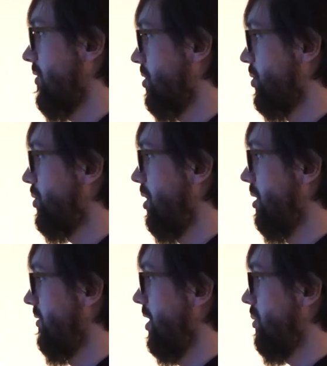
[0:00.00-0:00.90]
control
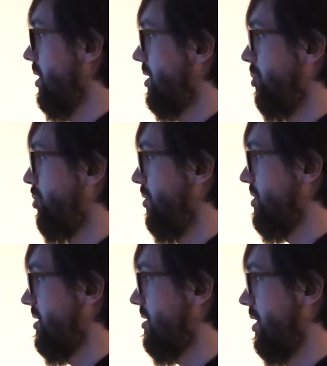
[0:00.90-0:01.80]
of the quality
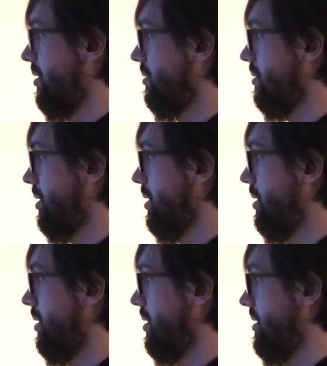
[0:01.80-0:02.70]
process. So
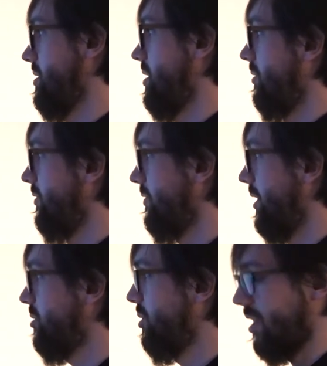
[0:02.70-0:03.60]
it's
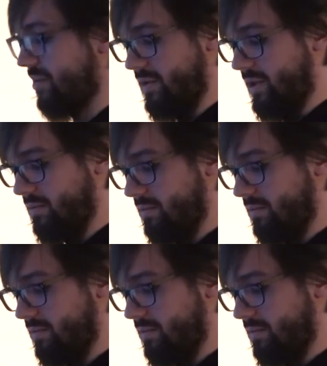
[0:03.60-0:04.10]
self-explanatory.